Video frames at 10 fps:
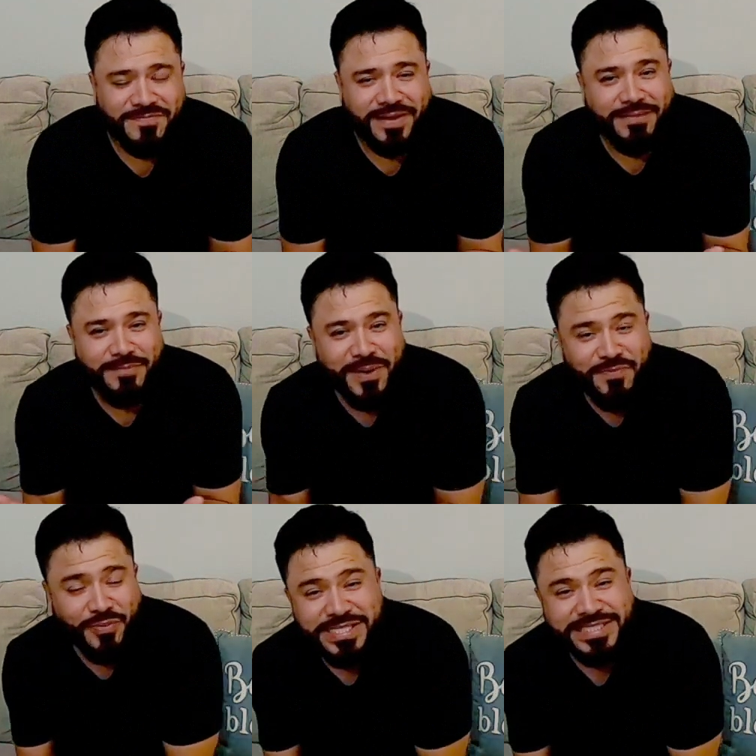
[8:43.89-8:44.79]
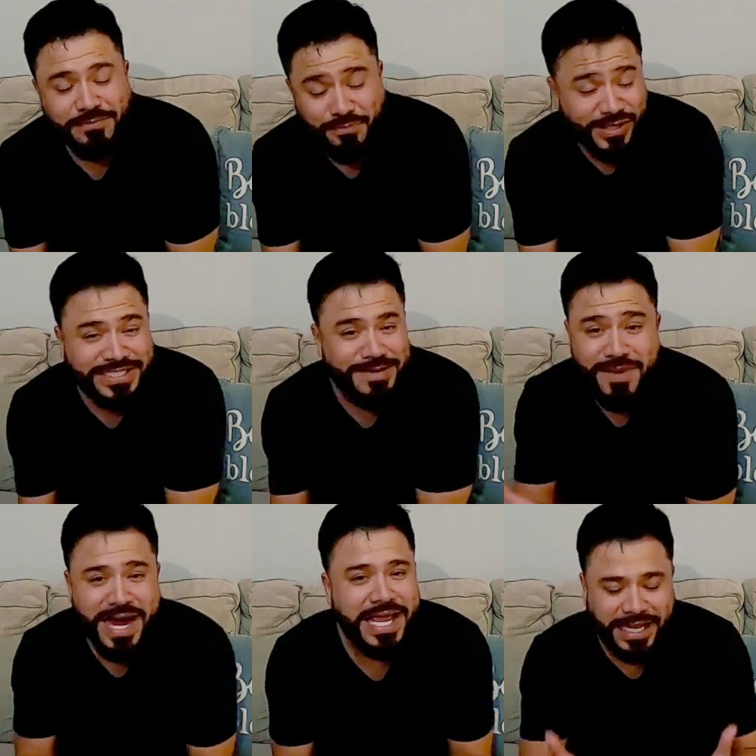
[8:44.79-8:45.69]
a, a prison
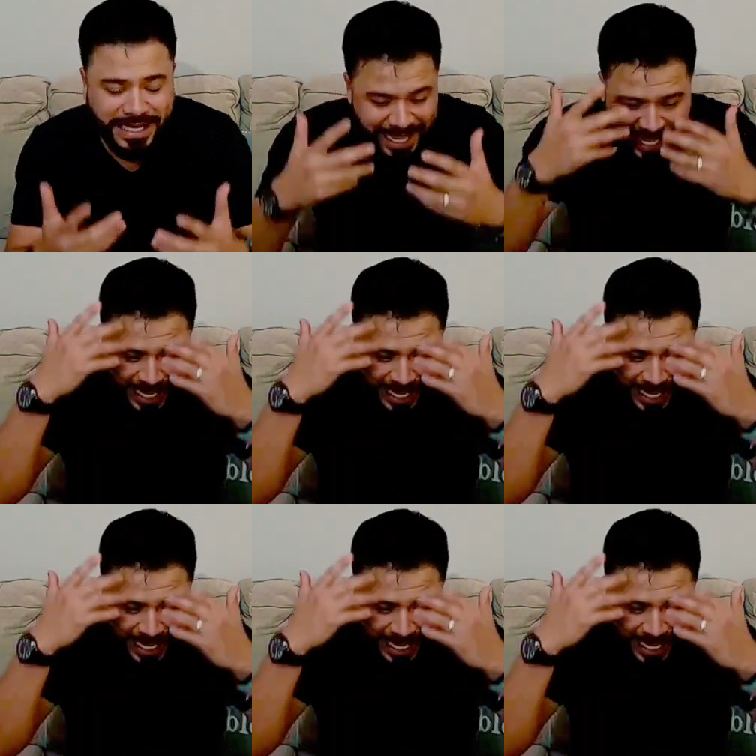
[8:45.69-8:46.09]
mind, and,